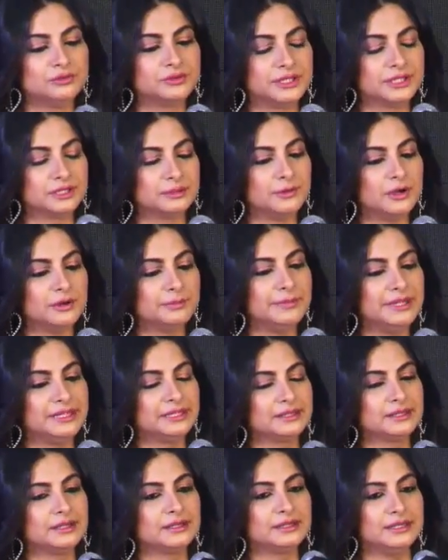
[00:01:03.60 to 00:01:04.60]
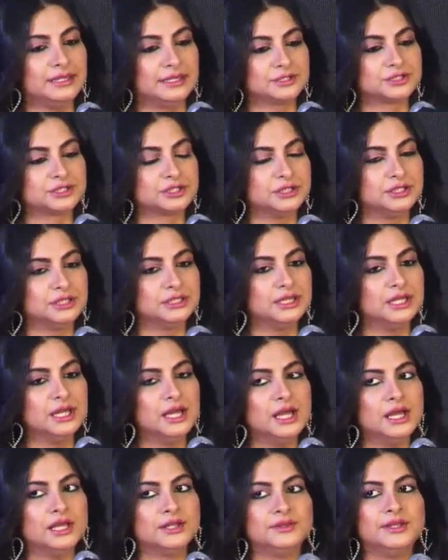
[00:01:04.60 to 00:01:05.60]
think about making a collection,
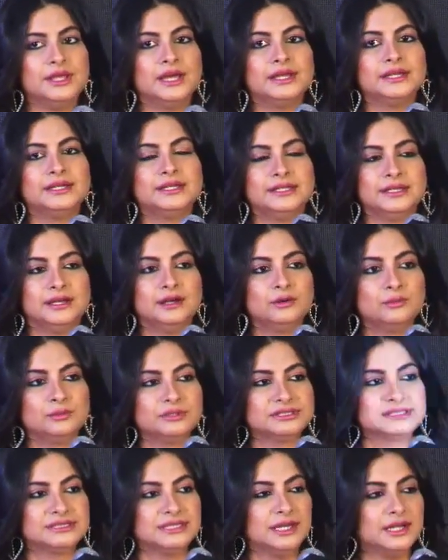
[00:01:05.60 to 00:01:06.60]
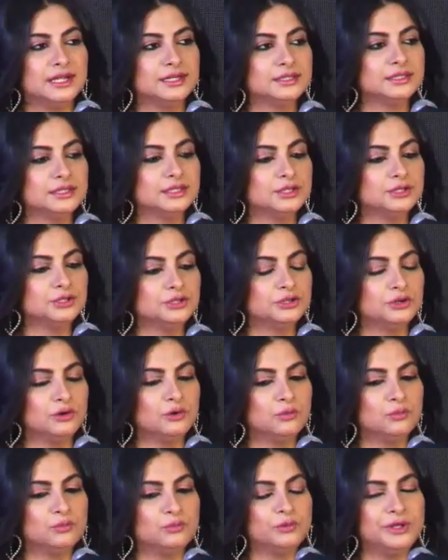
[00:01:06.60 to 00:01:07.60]
the idea was that, you
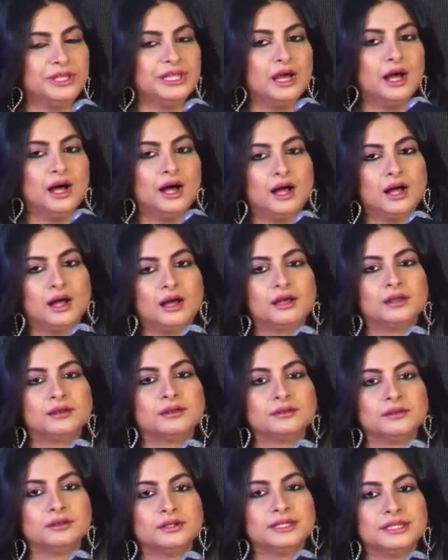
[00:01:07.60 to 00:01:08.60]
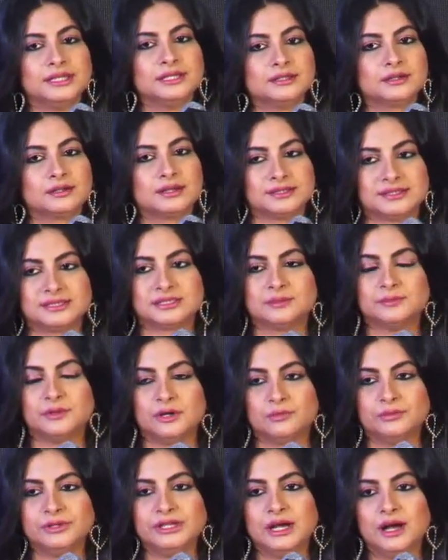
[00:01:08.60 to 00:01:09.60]
know, we are really the
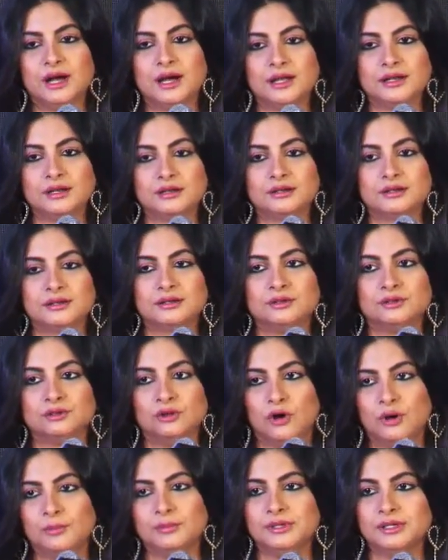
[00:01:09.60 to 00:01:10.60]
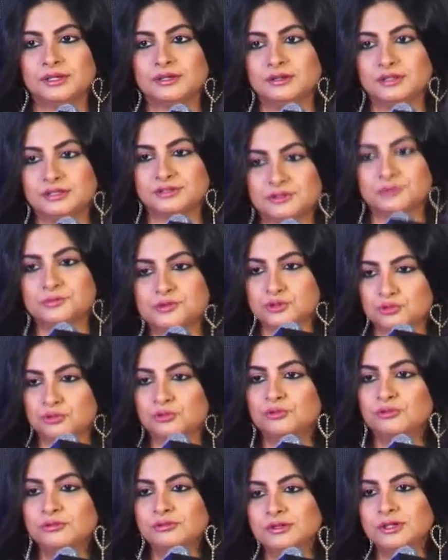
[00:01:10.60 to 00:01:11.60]
customer. We are normal girls from
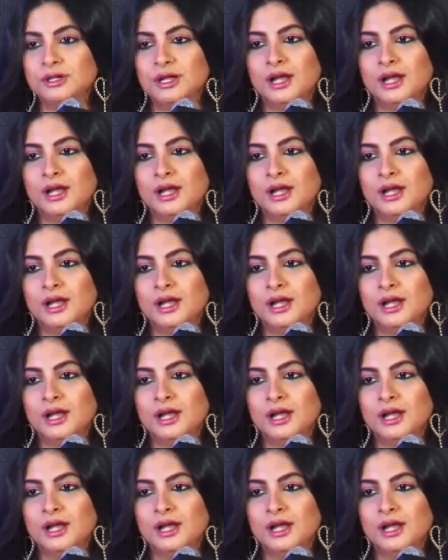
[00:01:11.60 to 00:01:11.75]
Juhu.